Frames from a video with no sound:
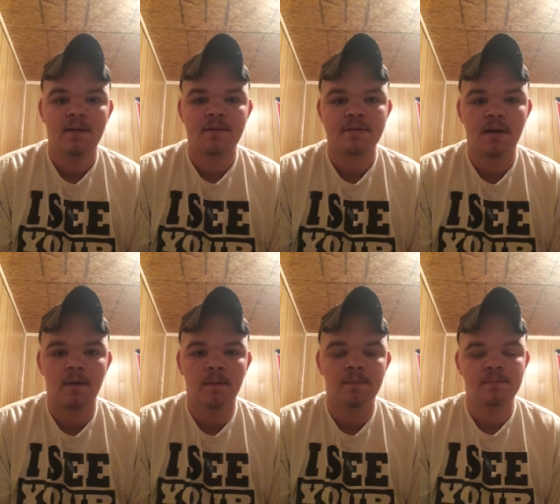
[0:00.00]

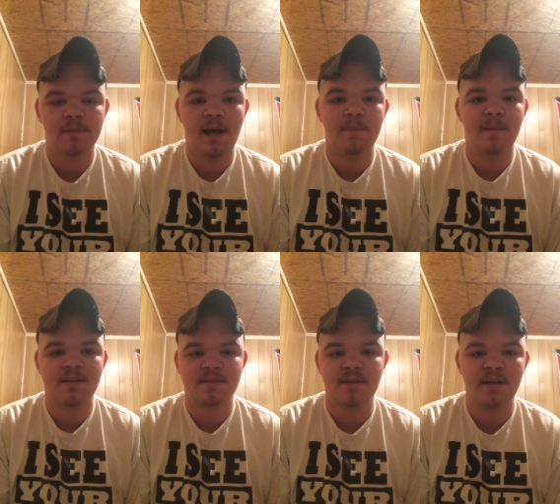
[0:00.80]
So, with that
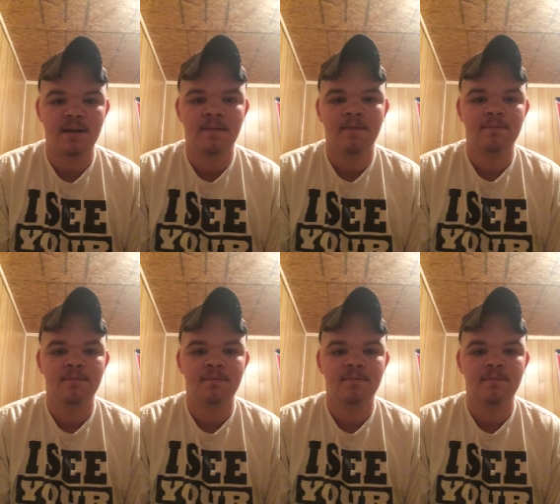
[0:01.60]
being said,